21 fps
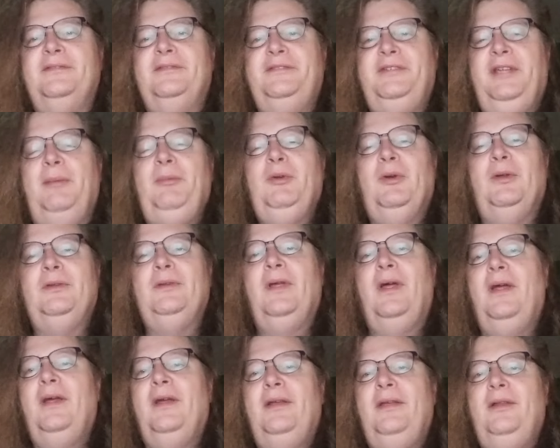Samuel,
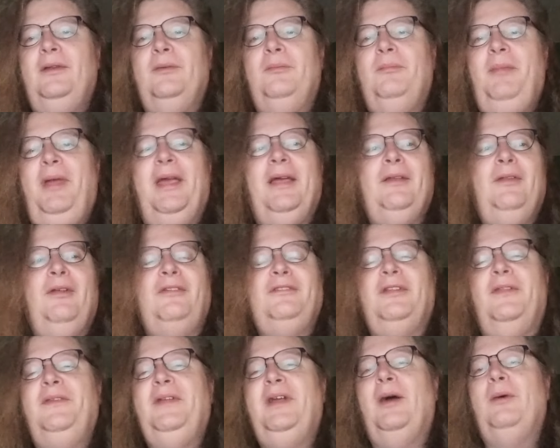you know, man looks
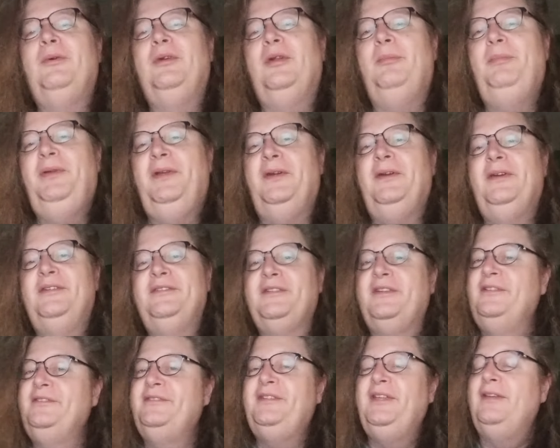on the outward appearance
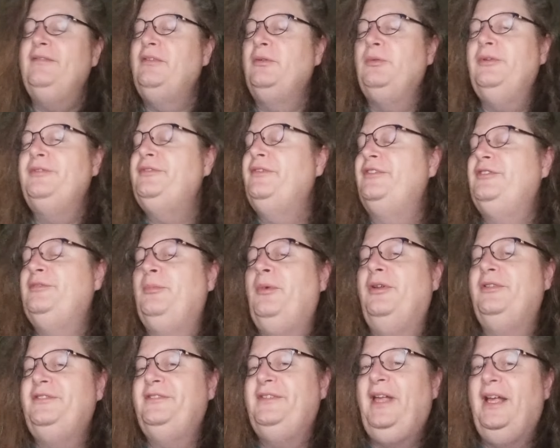because David was a
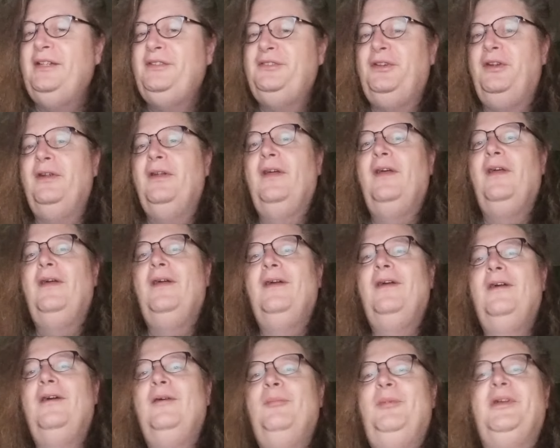small stature.
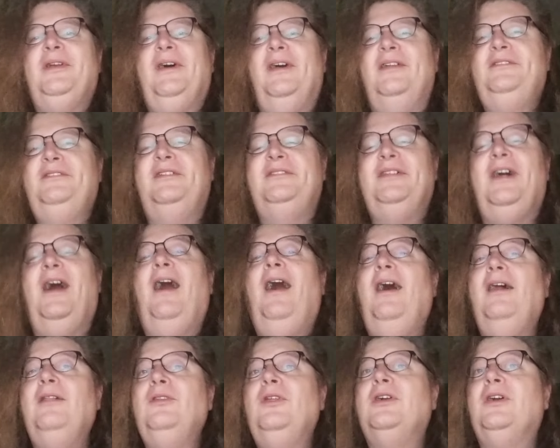But God says,
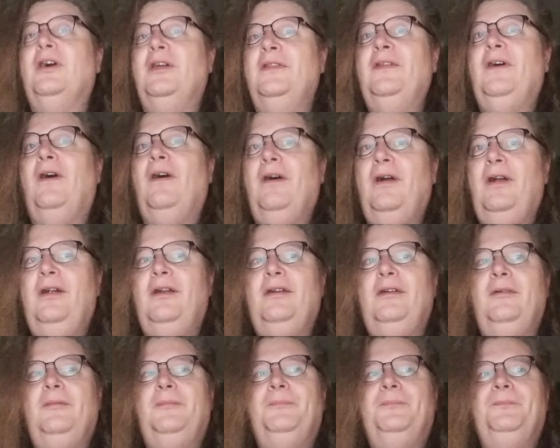"I look on the heart."